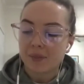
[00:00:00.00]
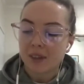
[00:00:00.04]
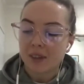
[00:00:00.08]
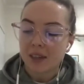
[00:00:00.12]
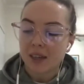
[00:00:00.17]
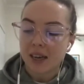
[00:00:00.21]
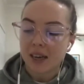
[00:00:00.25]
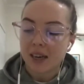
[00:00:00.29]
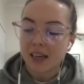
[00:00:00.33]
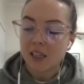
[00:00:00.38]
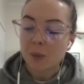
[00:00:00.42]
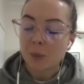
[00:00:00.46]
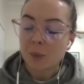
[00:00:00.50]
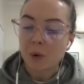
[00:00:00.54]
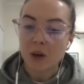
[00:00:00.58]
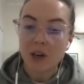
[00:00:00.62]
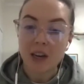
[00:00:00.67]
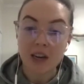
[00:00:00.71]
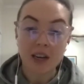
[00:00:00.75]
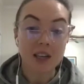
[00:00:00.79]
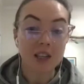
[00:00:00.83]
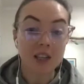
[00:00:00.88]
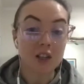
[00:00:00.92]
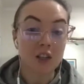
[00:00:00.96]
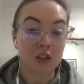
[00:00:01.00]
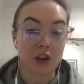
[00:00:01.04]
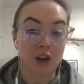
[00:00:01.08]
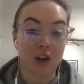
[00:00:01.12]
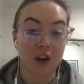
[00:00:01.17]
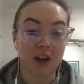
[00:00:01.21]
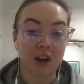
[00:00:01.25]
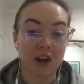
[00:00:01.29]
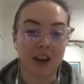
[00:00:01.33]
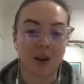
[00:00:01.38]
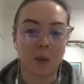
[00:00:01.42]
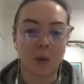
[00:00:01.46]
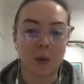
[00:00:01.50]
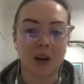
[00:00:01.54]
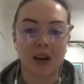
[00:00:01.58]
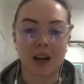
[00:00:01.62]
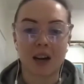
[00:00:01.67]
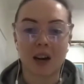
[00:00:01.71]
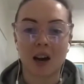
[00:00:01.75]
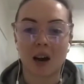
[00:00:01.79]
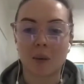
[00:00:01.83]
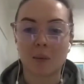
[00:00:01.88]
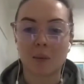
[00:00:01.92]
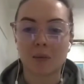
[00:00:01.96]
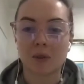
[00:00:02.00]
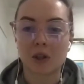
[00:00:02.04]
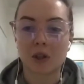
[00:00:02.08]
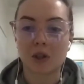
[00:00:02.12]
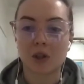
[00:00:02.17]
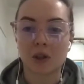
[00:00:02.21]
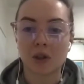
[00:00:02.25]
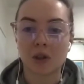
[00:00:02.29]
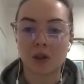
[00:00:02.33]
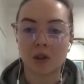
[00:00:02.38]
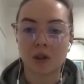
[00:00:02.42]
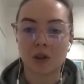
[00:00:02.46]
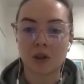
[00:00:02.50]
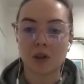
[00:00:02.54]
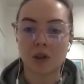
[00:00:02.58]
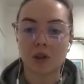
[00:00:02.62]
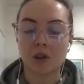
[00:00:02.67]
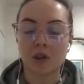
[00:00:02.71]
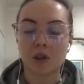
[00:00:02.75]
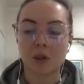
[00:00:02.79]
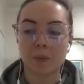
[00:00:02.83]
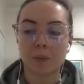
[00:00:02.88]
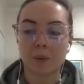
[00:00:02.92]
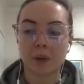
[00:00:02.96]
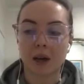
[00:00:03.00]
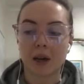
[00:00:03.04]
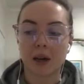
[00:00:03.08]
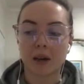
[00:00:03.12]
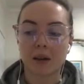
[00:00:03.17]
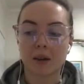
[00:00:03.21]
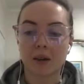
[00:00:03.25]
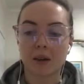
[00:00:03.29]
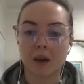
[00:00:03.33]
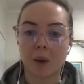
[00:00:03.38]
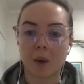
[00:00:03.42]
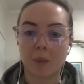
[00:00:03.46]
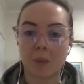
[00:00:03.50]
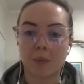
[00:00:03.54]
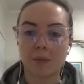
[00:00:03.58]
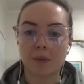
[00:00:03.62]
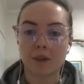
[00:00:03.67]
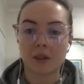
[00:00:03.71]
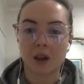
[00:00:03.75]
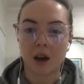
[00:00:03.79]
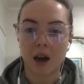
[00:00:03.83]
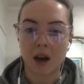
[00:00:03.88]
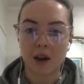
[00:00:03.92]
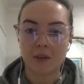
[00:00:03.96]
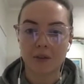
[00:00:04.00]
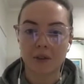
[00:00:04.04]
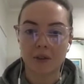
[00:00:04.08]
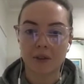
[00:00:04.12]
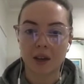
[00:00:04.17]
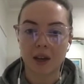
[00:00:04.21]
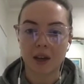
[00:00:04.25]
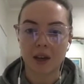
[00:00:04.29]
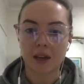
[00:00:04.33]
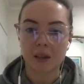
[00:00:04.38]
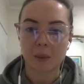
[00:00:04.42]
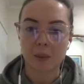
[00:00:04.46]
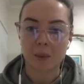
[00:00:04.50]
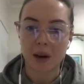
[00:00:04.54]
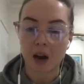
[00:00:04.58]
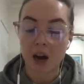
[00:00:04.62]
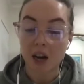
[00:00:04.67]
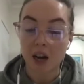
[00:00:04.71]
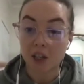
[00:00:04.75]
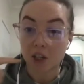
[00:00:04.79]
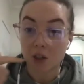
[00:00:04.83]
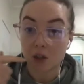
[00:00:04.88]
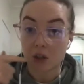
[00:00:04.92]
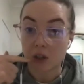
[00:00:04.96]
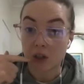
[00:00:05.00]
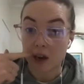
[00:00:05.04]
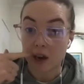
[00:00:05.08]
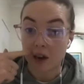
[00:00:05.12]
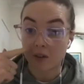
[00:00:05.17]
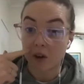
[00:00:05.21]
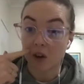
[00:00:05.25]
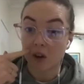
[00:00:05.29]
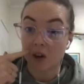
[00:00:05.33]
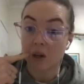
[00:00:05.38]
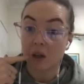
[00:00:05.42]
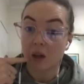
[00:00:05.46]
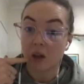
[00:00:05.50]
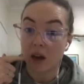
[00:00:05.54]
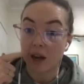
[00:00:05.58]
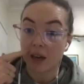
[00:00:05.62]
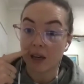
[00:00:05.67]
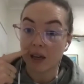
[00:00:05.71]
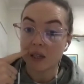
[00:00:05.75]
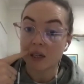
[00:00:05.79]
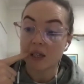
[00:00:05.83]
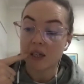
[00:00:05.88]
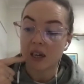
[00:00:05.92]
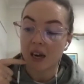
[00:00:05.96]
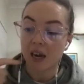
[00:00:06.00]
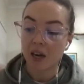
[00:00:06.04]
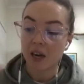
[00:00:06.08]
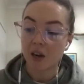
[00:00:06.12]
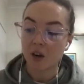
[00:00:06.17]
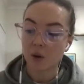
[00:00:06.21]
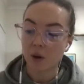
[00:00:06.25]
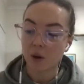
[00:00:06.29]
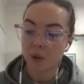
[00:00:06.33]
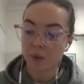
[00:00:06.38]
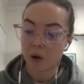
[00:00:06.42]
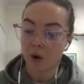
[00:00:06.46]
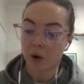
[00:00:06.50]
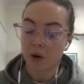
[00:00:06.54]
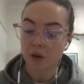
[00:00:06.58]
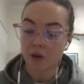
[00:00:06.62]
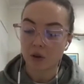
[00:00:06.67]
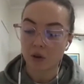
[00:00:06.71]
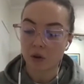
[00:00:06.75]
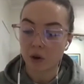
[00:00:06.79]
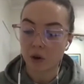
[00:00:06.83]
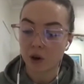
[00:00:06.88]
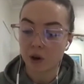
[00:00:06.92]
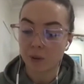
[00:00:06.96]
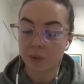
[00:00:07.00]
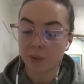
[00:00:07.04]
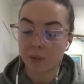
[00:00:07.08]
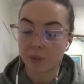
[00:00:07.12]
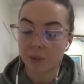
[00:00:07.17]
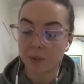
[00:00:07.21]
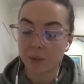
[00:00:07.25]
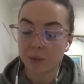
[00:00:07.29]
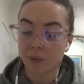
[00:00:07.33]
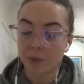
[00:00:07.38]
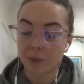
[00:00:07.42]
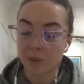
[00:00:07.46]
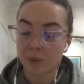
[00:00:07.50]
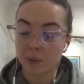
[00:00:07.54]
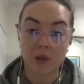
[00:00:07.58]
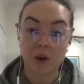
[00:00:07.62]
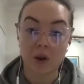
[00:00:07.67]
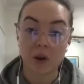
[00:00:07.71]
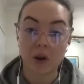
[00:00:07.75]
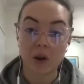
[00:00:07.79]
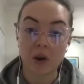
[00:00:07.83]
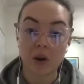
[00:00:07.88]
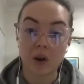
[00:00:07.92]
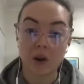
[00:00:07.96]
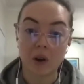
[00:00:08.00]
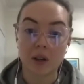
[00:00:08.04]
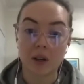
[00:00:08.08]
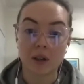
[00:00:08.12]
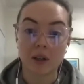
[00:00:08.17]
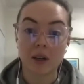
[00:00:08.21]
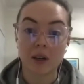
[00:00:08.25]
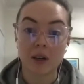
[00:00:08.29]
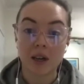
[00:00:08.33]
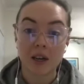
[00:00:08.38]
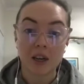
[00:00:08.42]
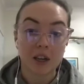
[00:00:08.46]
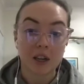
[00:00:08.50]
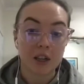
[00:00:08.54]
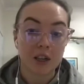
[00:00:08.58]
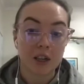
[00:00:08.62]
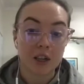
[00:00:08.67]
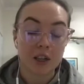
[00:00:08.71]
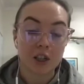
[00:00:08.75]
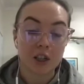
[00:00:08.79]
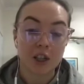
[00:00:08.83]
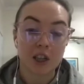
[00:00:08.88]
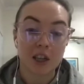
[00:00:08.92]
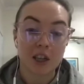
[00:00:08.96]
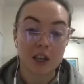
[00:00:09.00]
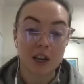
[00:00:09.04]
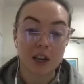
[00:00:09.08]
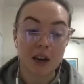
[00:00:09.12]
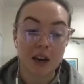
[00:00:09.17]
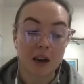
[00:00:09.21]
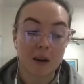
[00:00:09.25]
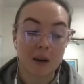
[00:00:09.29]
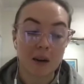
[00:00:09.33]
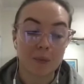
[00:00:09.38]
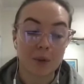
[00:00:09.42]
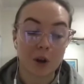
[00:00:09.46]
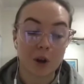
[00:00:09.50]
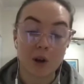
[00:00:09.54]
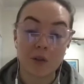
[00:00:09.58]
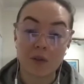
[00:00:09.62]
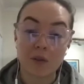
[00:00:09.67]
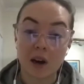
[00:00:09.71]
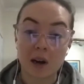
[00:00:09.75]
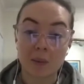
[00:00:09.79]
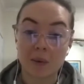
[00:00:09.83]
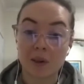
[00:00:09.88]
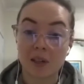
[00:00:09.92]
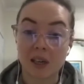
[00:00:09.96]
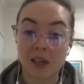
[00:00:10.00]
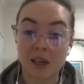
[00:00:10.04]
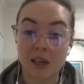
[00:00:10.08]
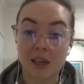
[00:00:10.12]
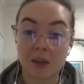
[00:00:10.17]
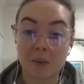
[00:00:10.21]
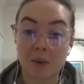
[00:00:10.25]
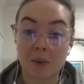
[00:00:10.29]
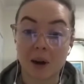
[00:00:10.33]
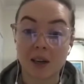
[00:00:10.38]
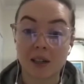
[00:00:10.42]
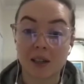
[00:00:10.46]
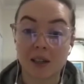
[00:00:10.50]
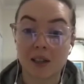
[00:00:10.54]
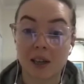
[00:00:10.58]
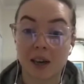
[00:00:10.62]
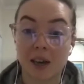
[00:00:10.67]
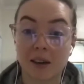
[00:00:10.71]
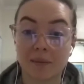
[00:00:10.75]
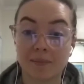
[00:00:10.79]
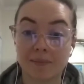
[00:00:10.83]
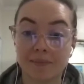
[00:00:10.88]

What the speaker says: it's pretty concerning when it comes to the blood side of things. I mean, I've got a client today who I'm going through her blood work with her, and she, her vitamin D is -10.